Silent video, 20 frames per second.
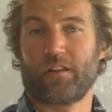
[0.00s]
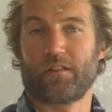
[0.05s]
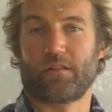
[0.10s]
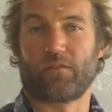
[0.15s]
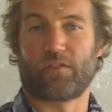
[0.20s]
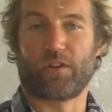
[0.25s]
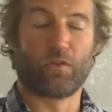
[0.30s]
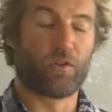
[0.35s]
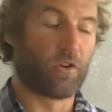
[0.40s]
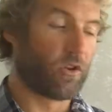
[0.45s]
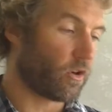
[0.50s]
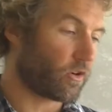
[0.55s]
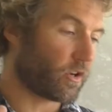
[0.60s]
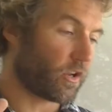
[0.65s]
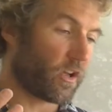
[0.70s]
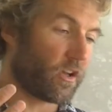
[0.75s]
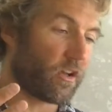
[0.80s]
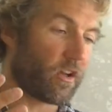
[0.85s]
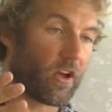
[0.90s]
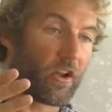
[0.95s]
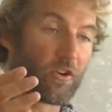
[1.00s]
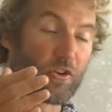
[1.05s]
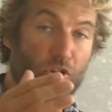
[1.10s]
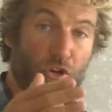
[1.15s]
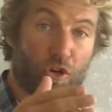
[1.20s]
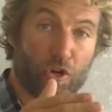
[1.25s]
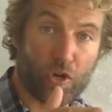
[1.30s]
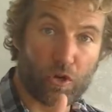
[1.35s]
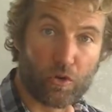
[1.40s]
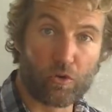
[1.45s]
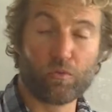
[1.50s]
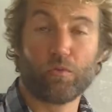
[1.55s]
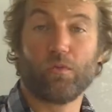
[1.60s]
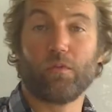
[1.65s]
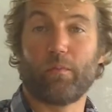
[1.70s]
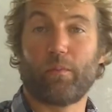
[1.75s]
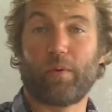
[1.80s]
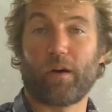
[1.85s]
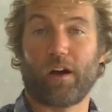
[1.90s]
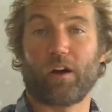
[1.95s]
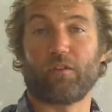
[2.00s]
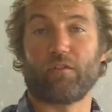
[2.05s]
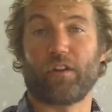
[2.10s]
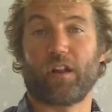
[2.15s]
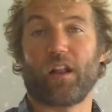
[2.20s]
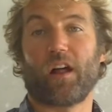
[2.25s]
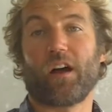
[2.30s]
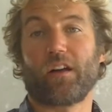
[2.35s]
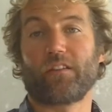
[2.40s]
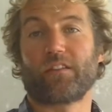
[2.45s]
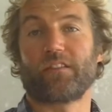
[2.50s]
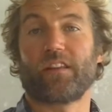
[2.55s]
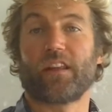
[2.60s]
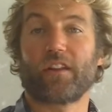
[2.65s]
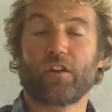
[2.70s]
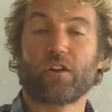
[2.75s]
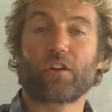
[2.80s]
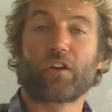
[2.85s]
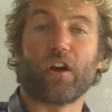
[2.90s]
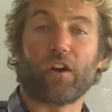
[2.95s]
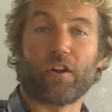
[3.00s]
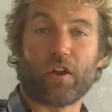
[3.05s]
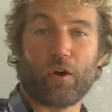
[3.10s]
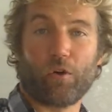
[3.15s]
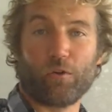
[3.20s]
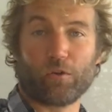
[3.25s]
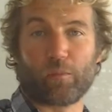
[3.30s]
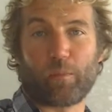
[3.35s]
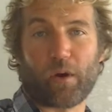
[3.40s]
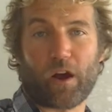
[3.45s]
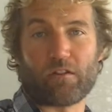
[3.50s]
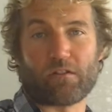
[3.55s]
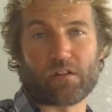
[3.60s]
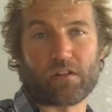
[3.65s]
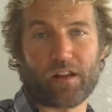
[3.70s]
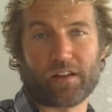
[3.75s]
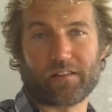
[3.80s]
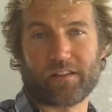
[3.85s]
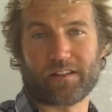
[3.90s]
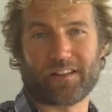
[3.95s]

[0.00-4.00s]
So if you look at a new bar and lines and then look at an old bar and lines,